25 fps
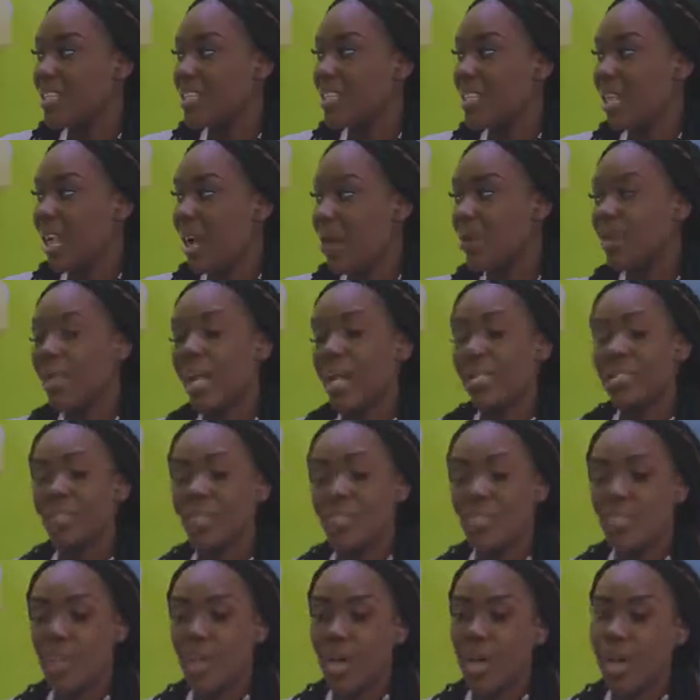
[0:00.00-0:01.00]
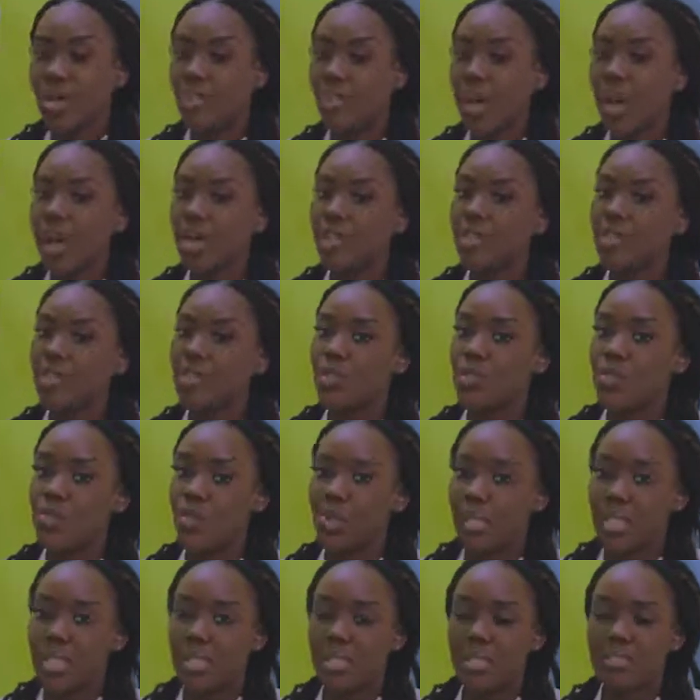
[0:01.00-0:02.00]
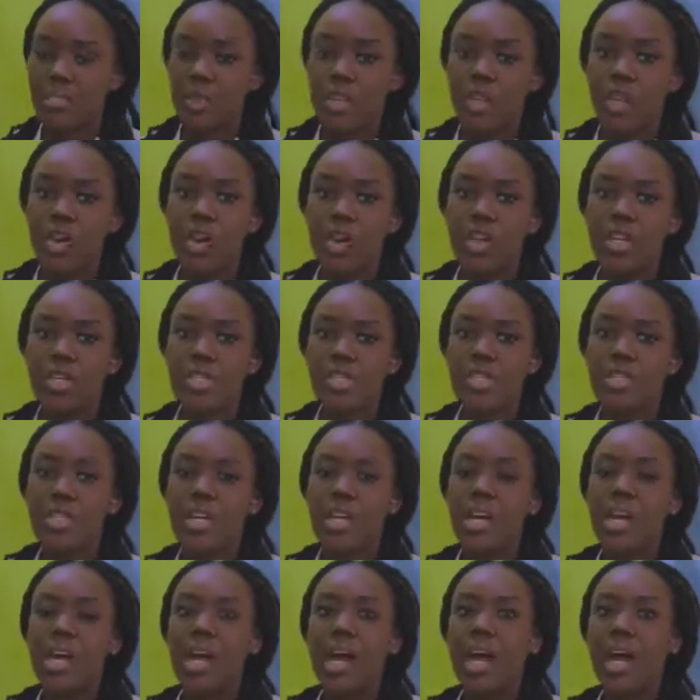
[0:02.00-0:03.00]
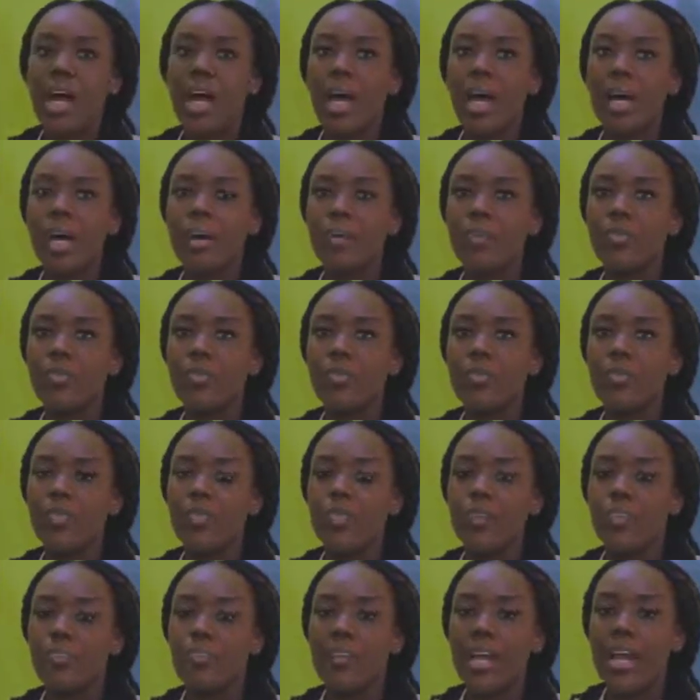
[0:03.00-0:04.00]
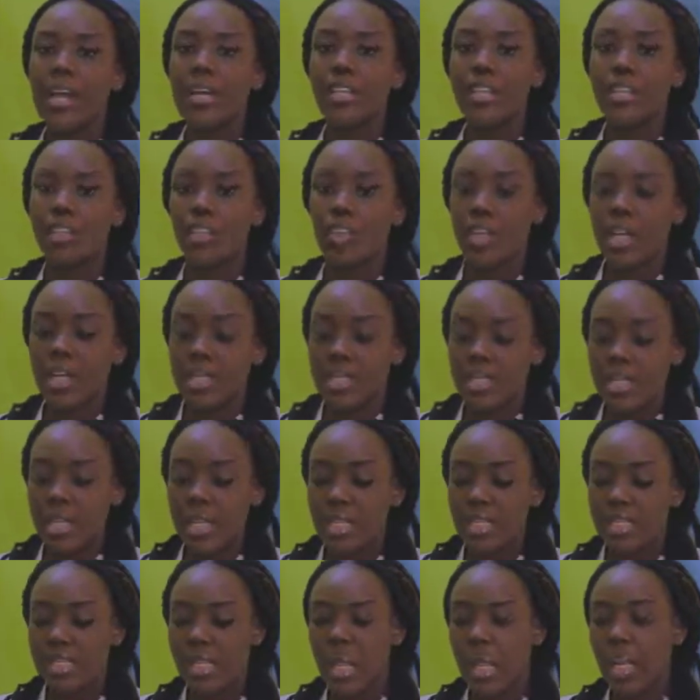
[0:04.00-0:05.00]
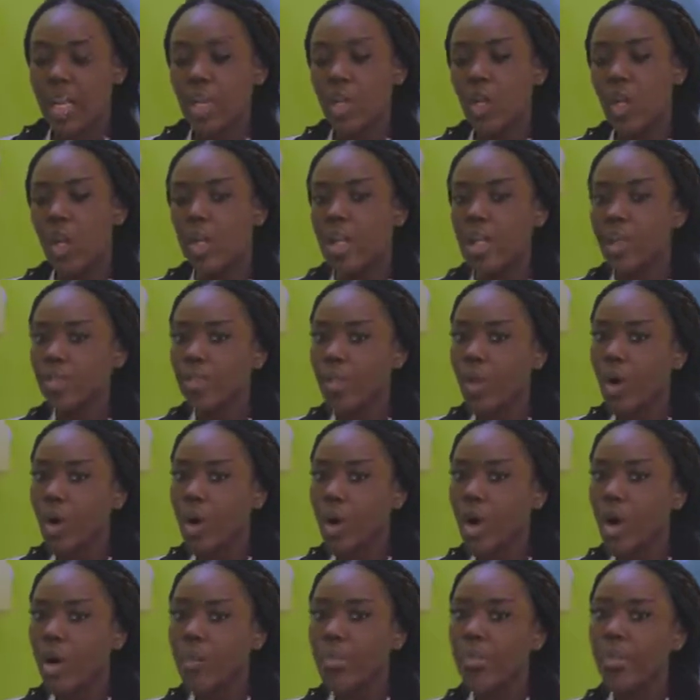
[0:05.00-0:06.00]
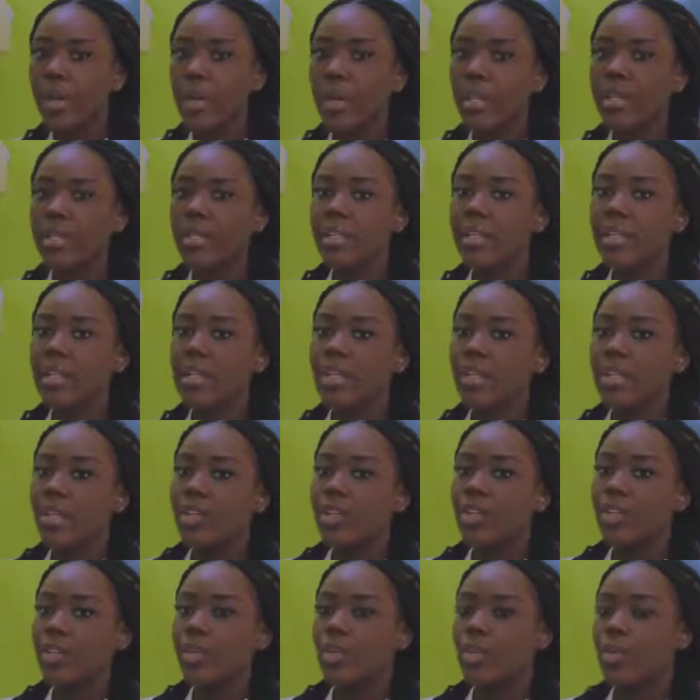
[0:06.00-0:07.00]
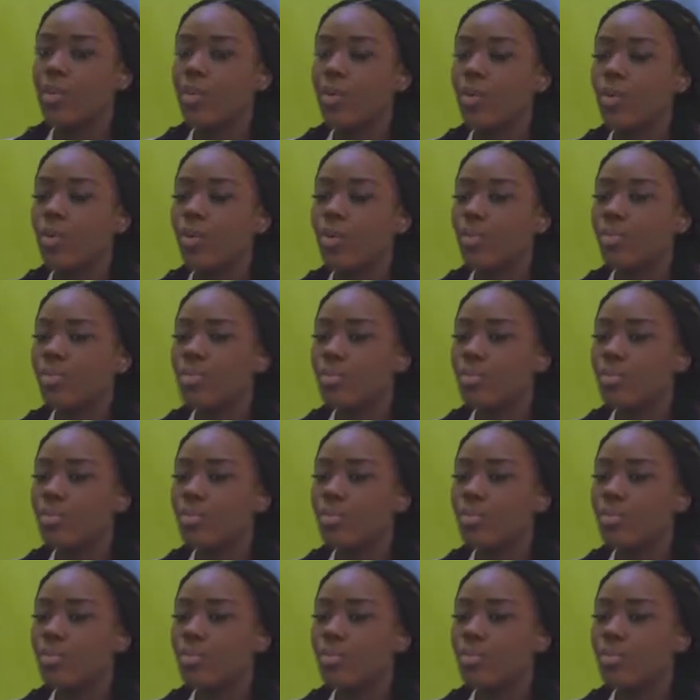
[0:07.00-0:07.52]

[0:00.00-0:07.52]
that I would like to talk about, sweets, because refined sugars, things like lollipop and, you know,